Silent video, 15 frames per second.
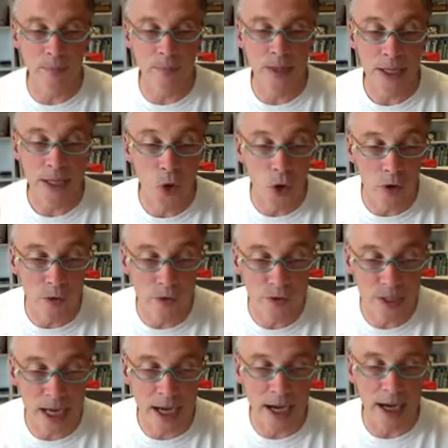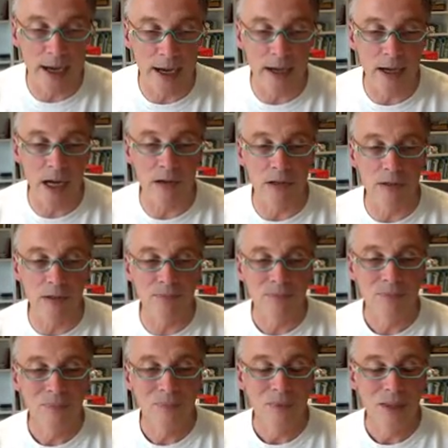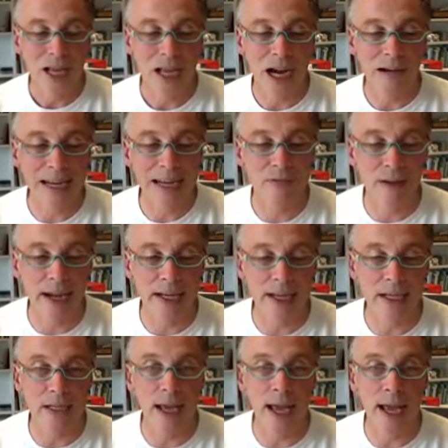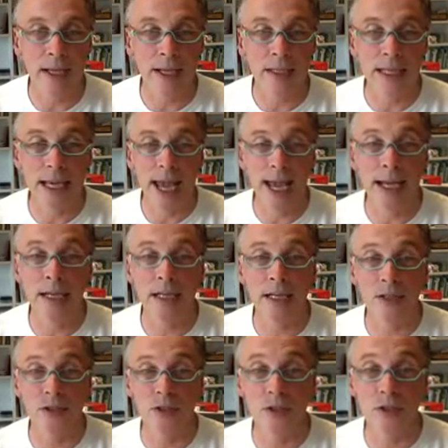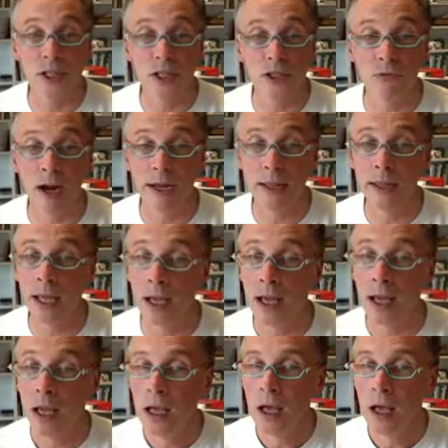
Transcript: nerves are activated, and the hand does the right thing.